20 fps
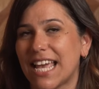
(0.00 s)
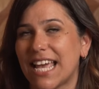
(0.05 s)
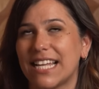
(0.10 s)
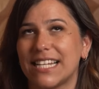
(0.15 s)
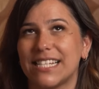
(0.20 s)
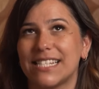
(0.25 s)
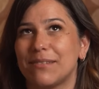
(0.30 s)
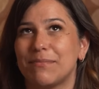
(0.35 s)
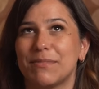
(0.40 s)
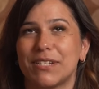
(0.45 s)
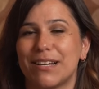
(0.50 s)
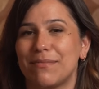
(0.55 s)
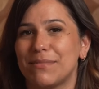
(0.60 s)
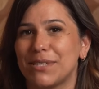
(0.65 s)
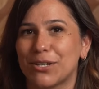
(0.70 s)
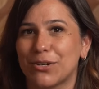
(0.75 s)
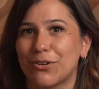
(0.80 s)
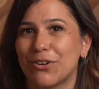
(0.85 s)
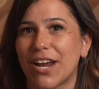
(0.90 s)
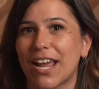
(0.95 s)
and sometimes
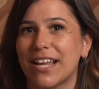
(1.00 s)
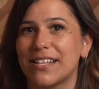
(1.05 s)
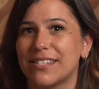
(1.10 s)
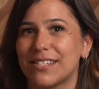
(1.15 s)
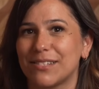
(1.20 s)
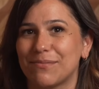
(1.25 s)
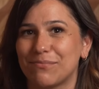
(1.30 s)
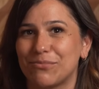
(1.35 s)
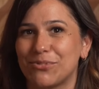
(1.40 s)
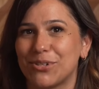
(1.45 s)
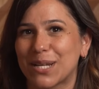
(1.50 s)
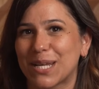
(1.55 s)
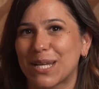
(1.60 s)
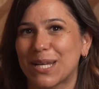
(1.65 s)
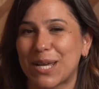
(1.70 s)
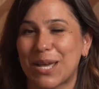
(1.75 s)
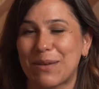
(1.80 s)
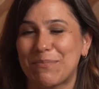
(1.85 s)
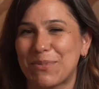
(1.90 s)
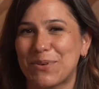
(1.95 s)
it creates some
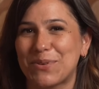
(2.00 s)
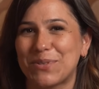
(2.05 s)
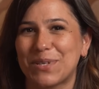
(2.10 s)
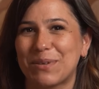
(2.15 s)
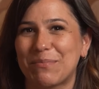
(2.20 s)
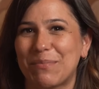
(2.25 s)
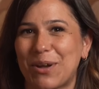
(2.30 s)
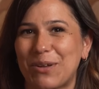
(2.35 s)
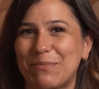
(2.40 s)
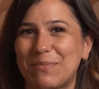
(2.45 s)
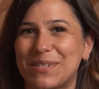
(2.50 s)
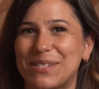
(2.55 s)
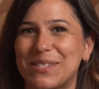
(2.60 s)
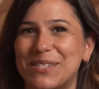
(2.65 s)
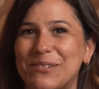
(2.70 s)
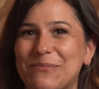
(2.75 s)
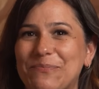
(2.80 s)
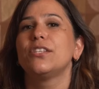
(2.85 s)
pretty amusing moments.